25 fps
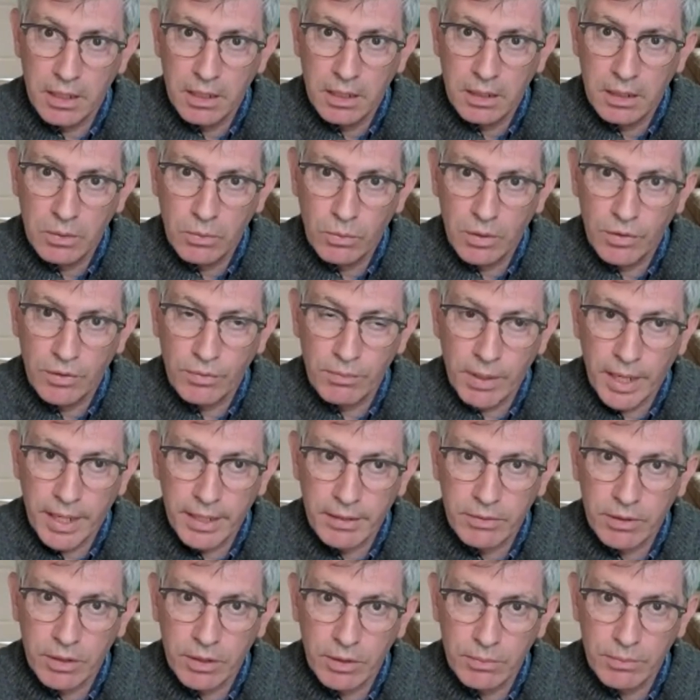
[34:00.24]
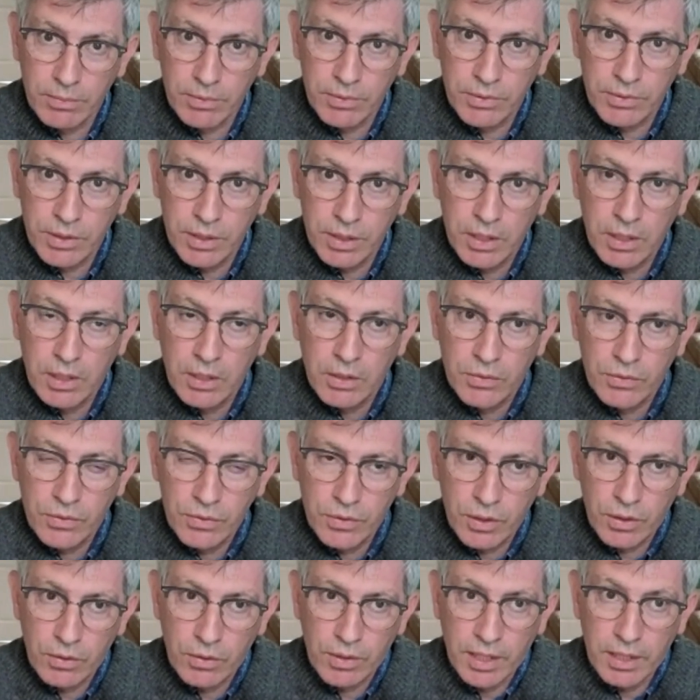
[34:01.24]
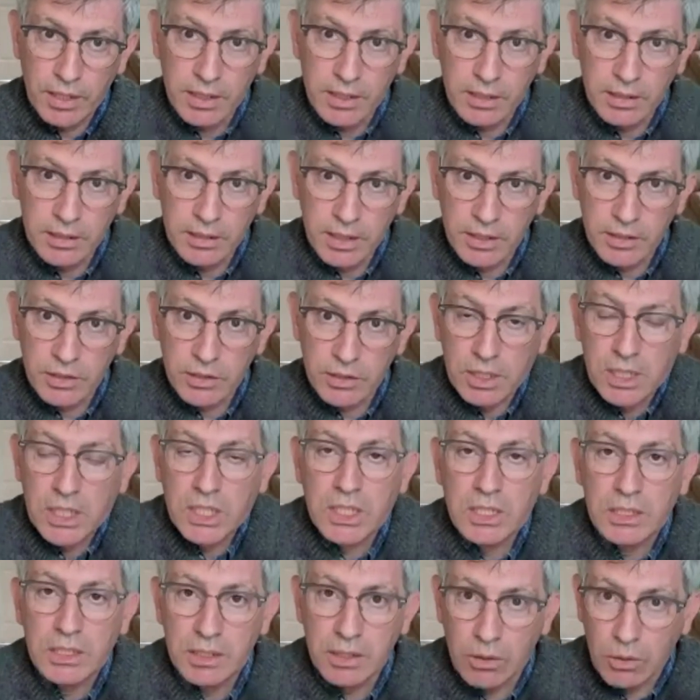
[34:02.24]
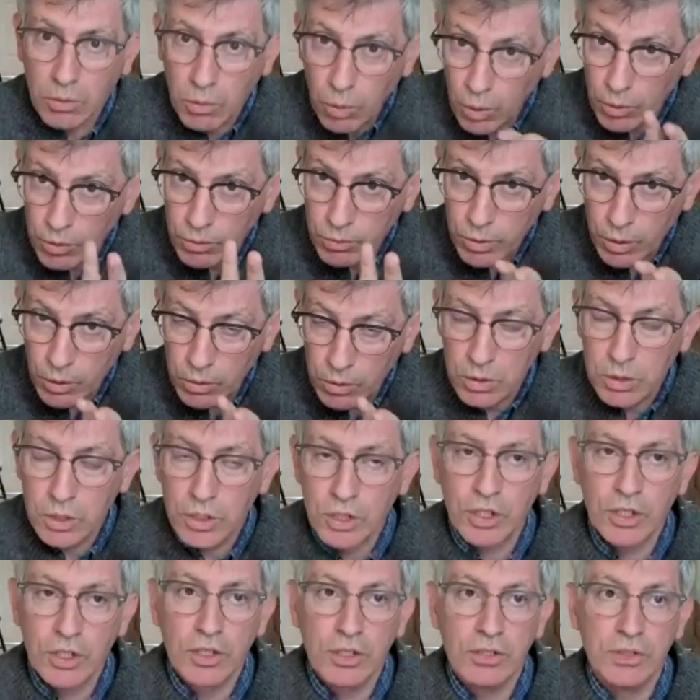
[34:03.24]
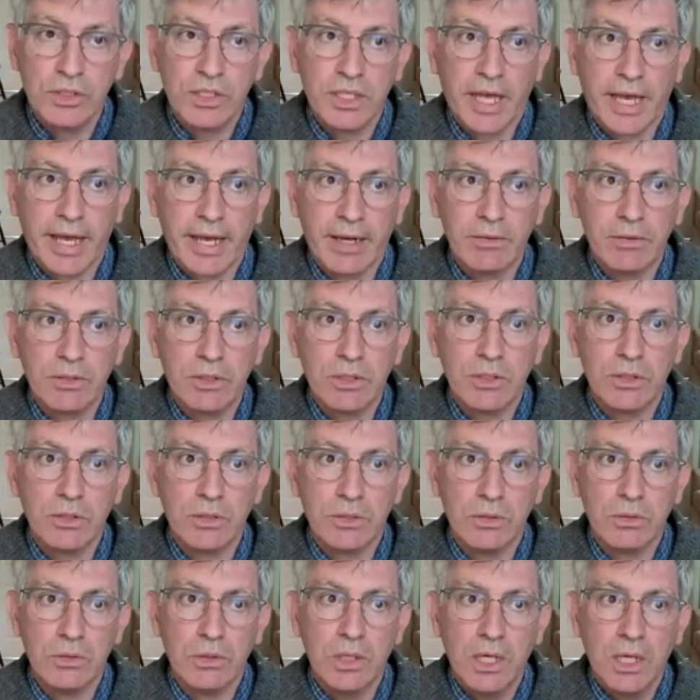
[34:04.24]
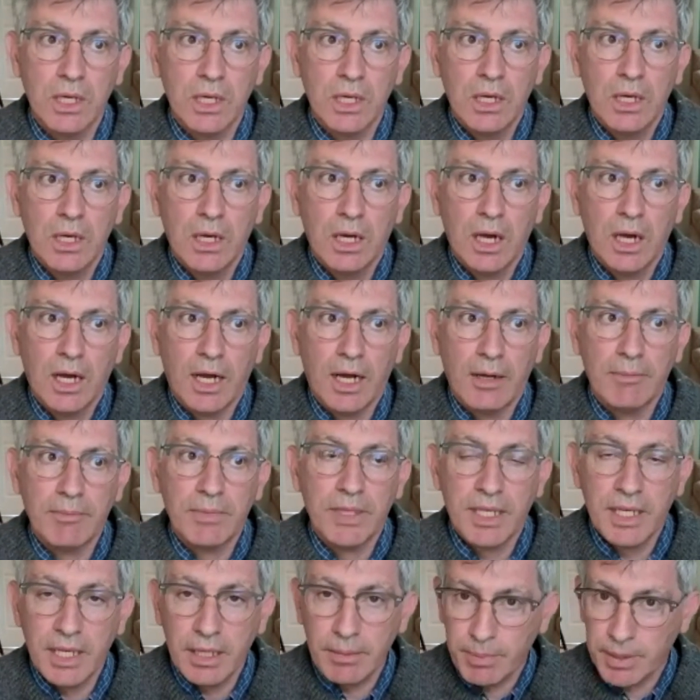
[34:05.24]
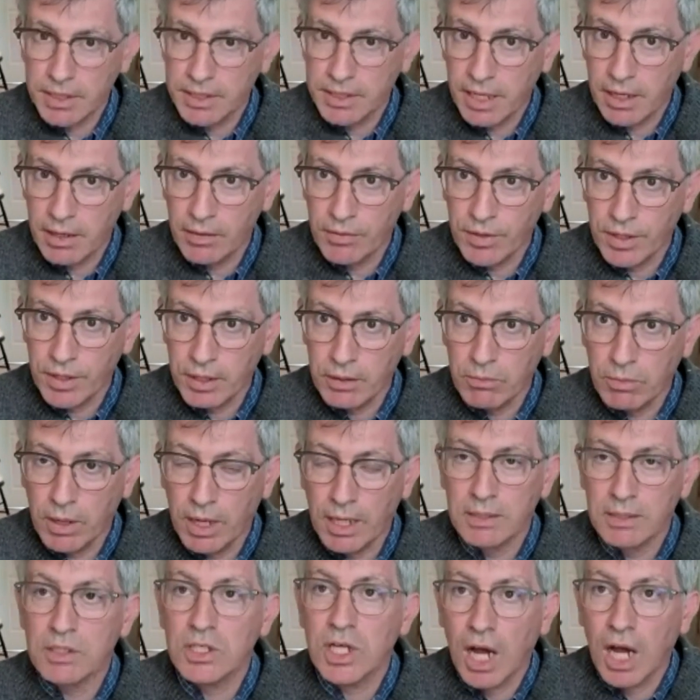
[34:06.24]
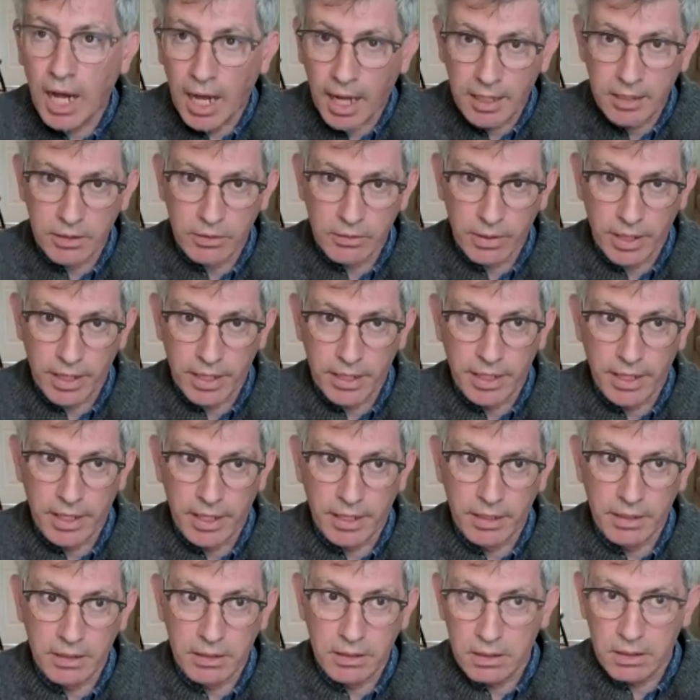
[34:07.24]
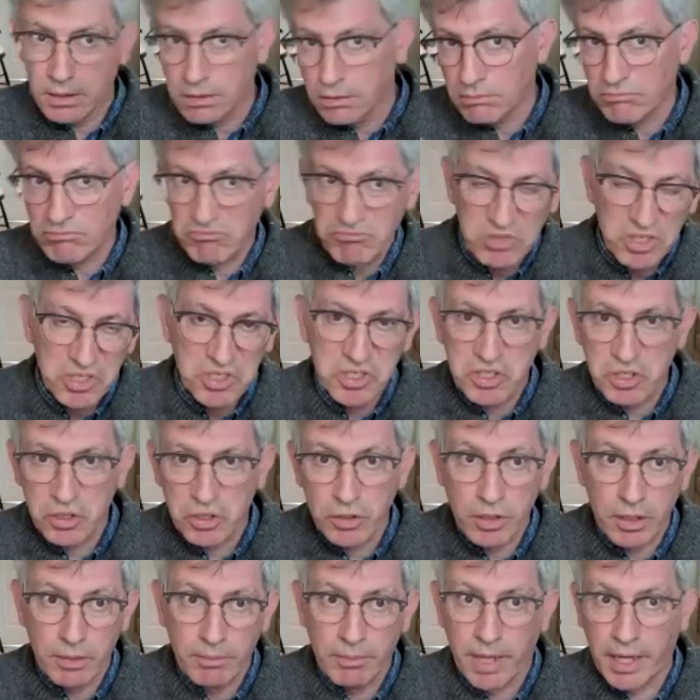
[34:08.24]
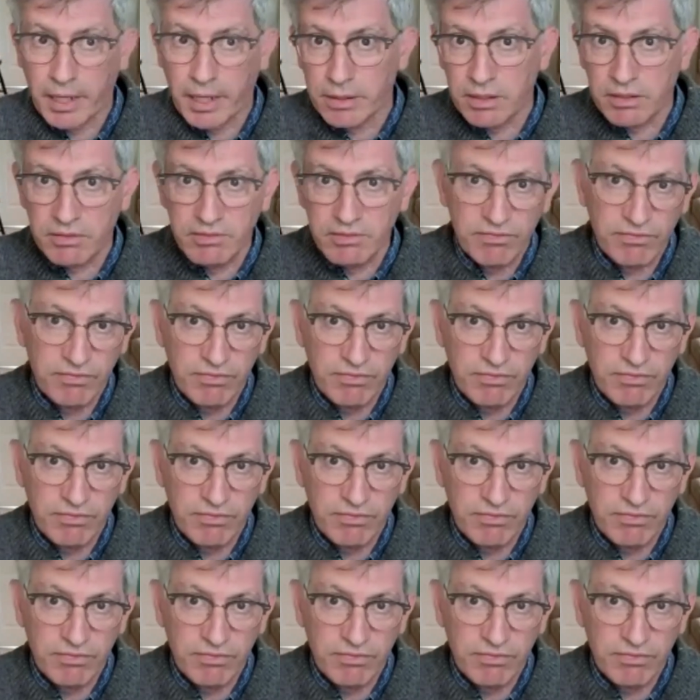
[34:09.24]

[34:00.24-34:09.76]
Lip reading: with microbes, so that it essentially, quote unquote, learns how to keep us healthy while tolerating a certain amount of